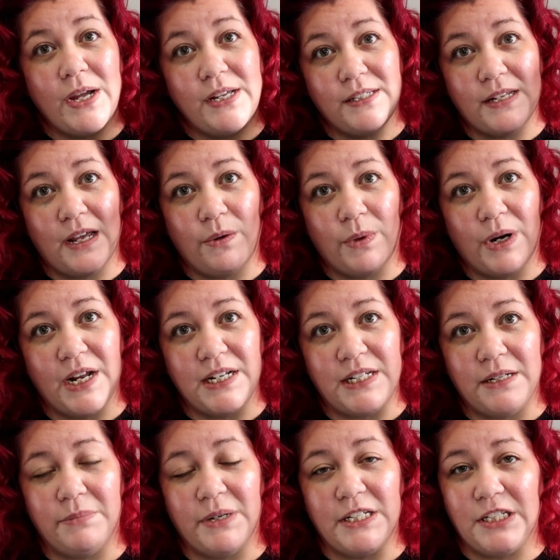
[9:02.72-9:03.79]
I said when I
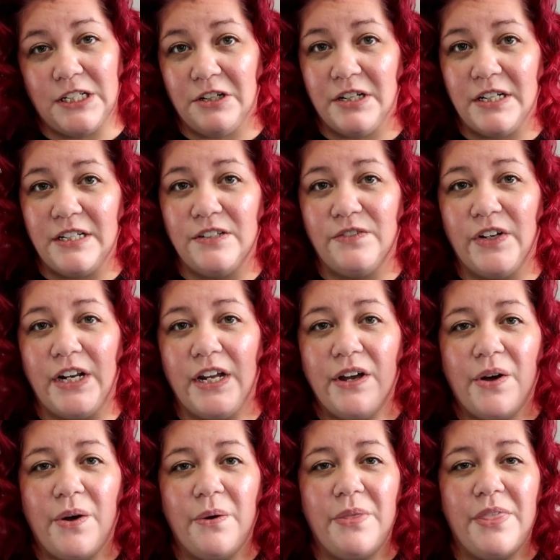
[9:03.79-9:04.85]
did my series
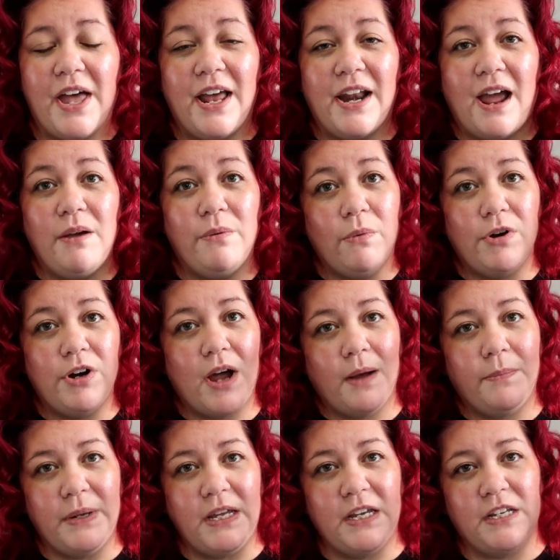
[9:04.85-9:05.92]
video that I would
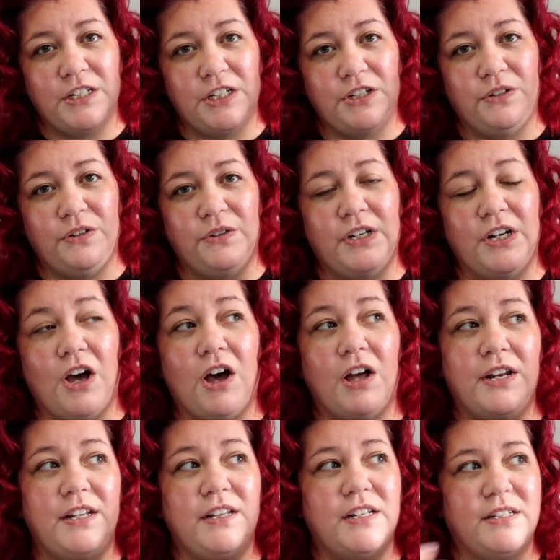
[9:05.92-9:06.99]
not be continuing
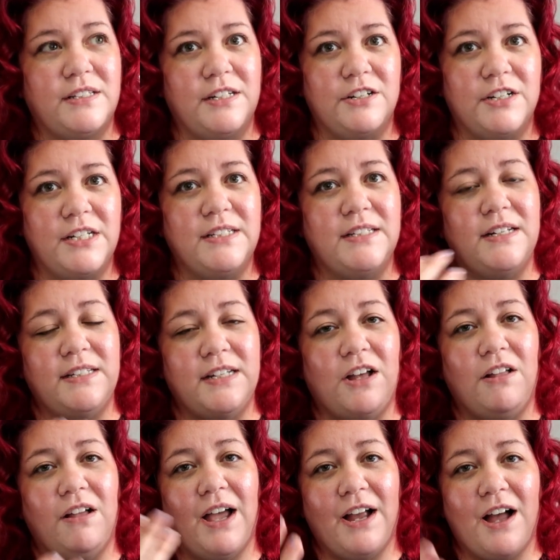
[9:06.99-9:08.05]
on in this series
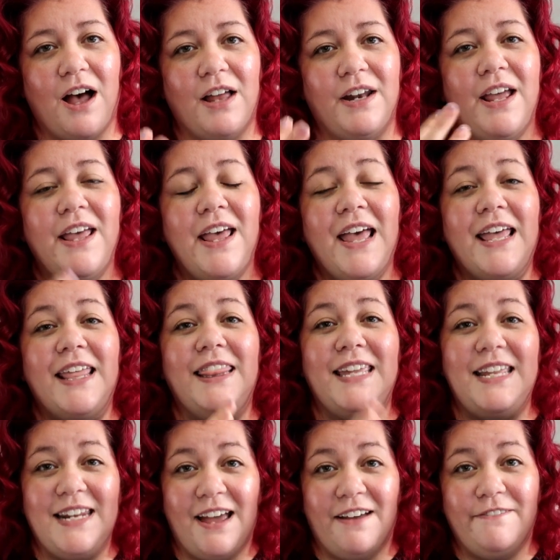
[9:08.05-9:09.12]
until I got
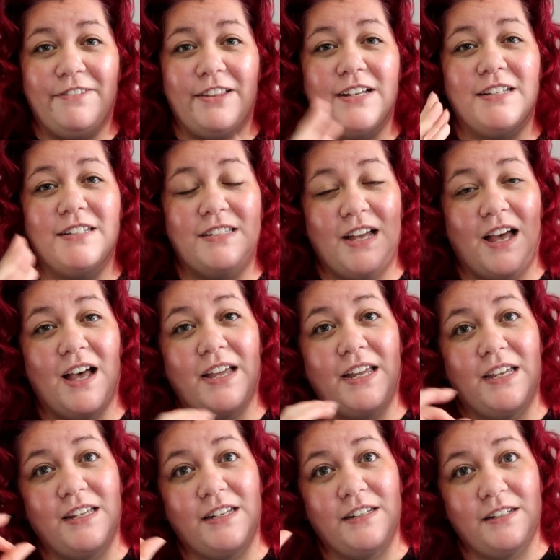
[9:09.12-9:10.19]
the Netflix
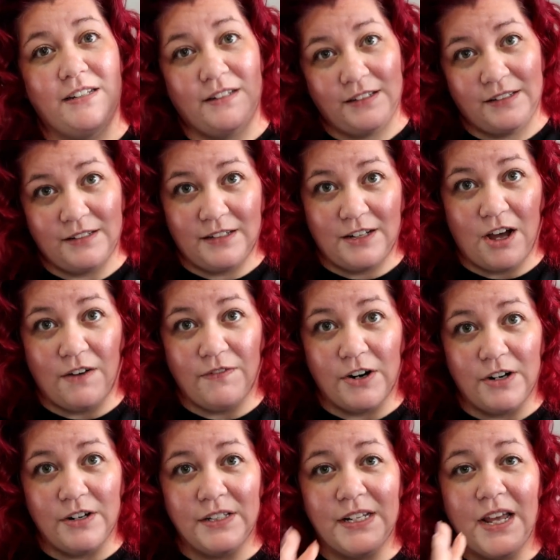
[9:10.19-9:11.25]
tie-in
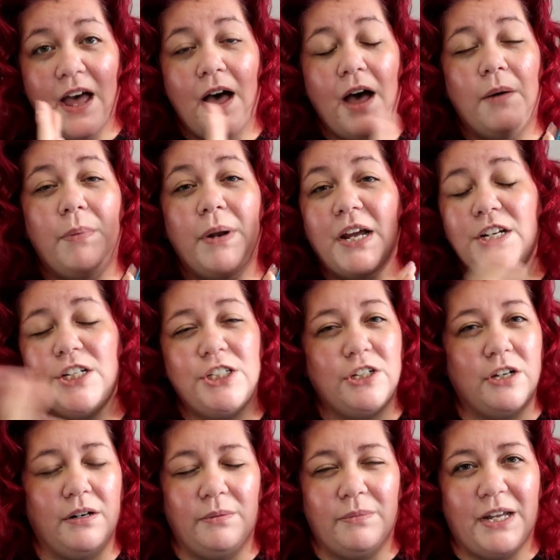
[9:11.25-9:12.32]
covers, but I just
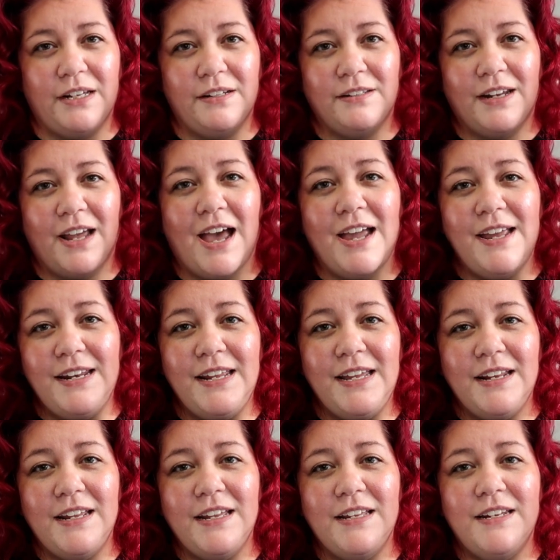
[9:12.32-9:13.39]
couldn't wait. I
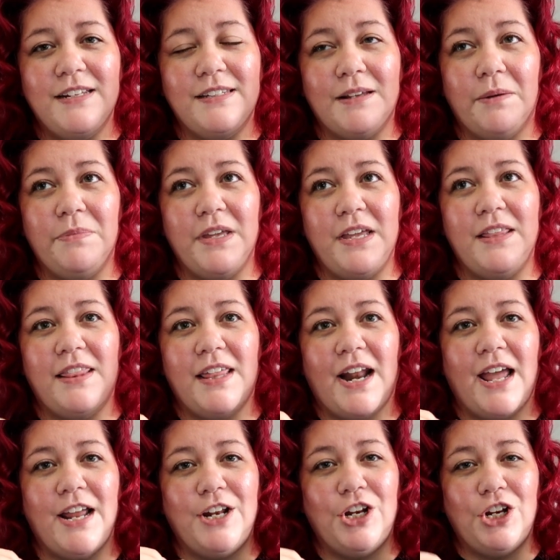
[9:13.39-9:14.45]
needed something that
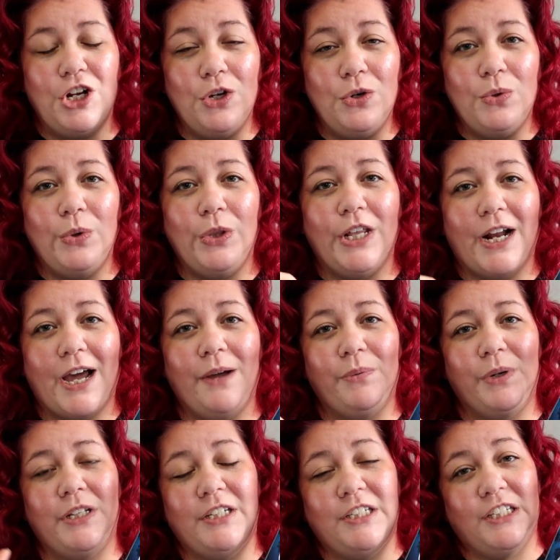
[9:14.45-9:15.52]
I knew that I
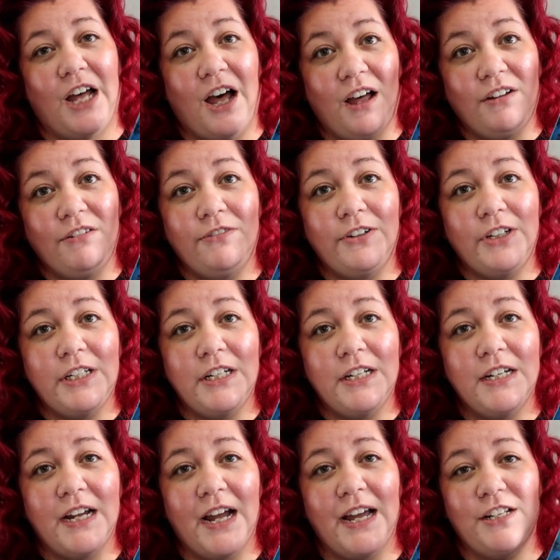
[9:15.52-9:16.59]
would love,
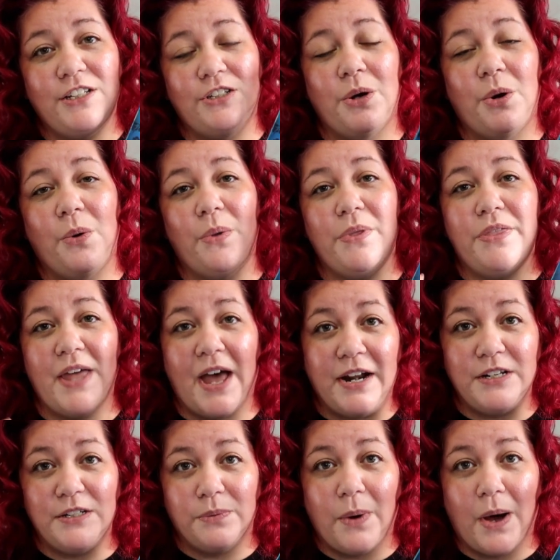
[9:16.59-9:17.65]
and so
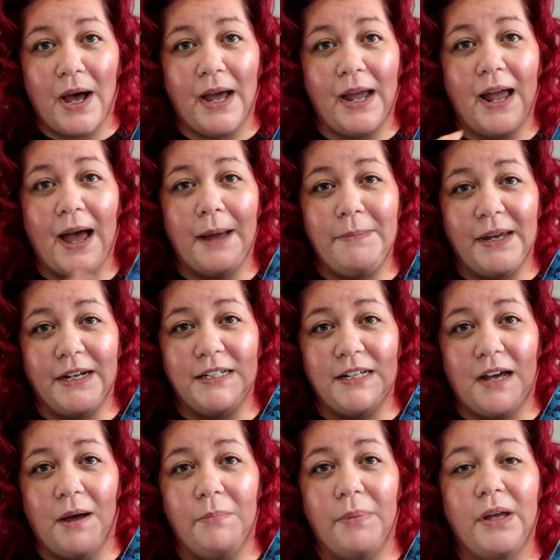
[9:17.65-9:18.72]
that is why I picked
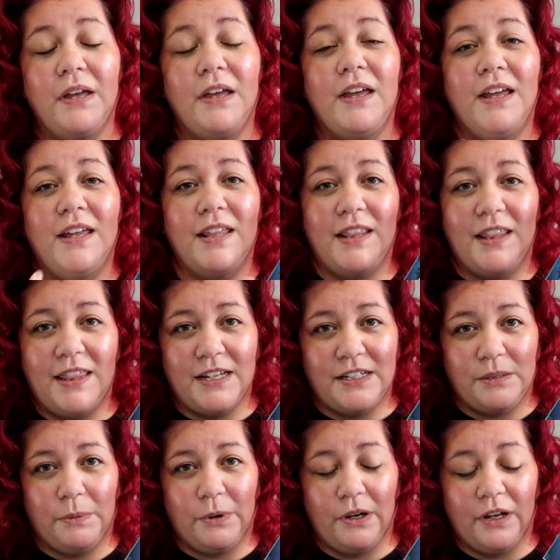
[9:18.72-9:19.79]
up
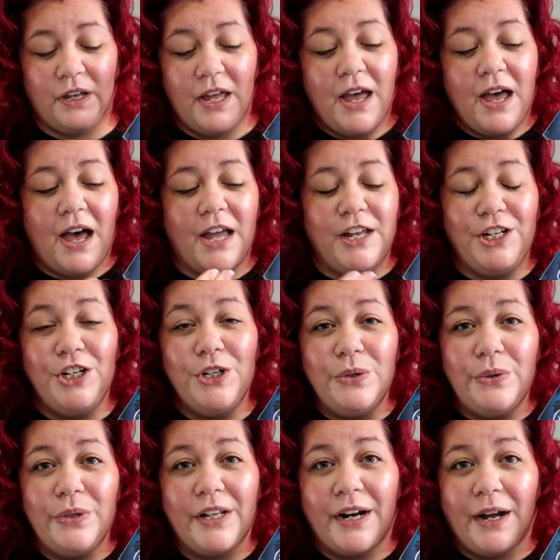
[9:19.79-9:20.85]
this book. I
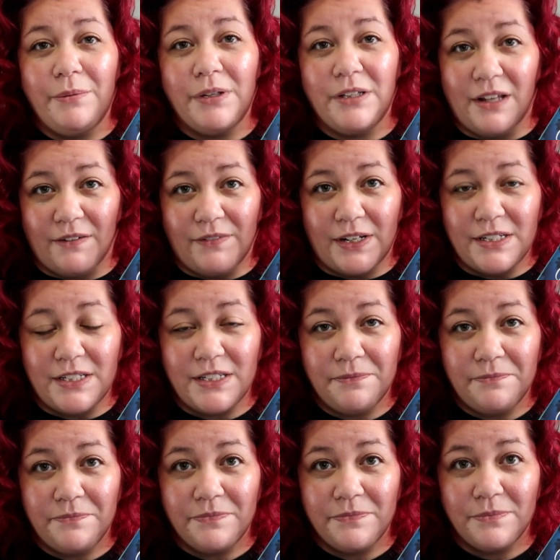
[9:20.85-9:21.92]
knew that I would love it
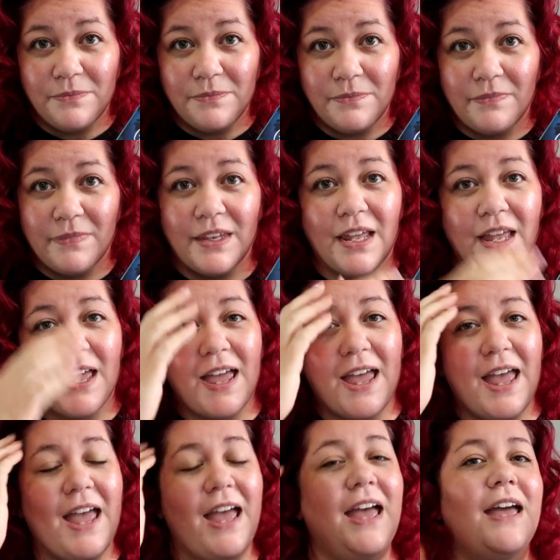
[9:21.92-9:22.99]

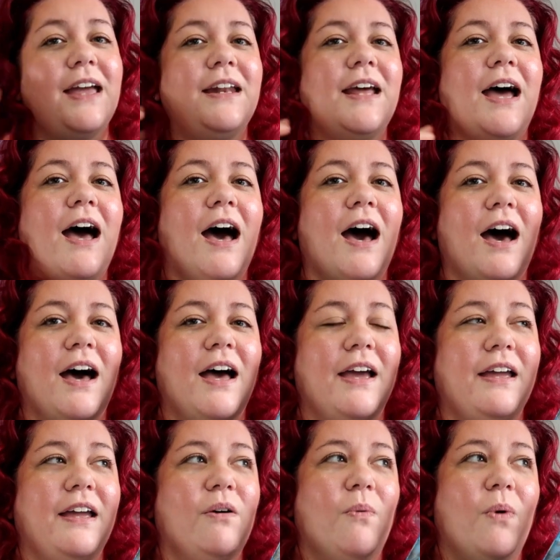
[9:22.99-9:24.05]
and
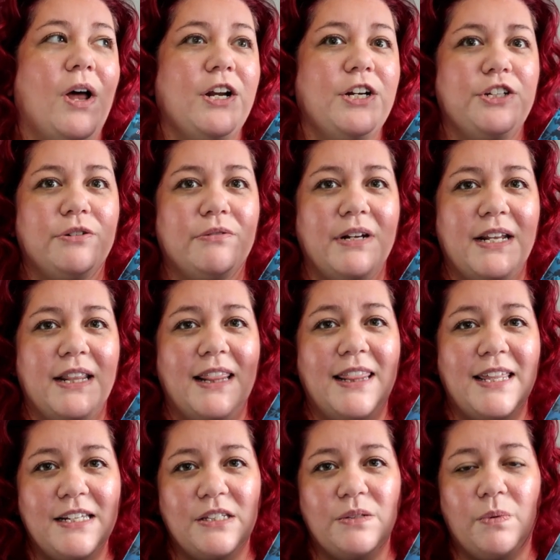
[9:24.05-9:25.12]
I wanted to read
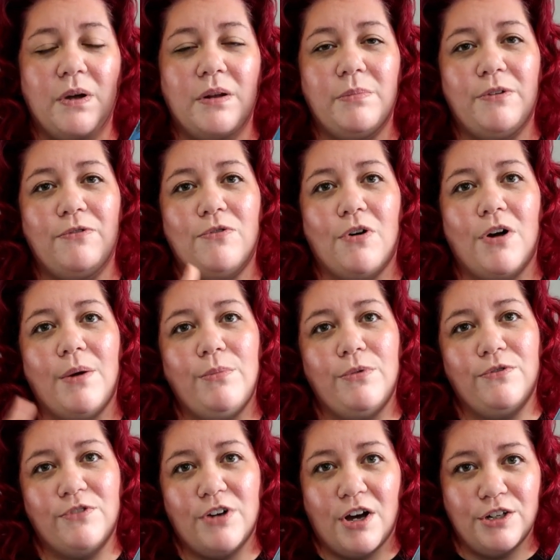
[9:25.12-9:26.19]
this one before I
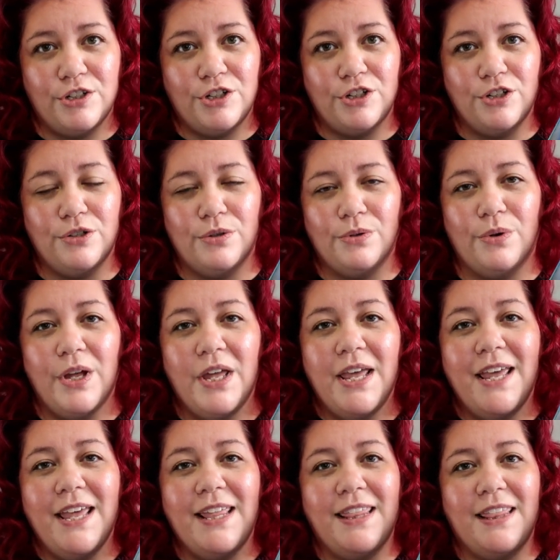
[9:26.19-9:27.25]
moved on to
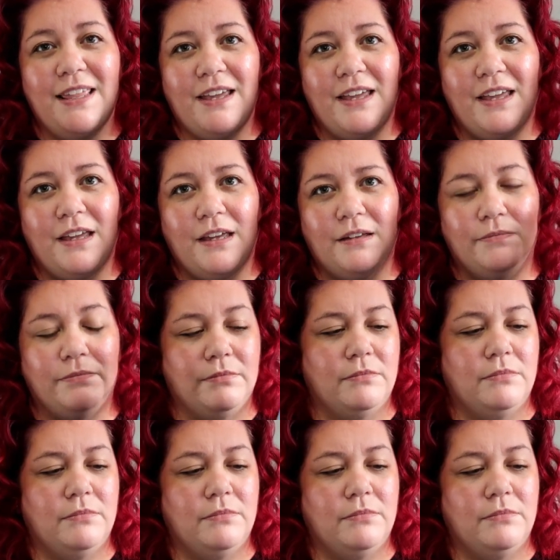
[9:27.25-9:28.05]
the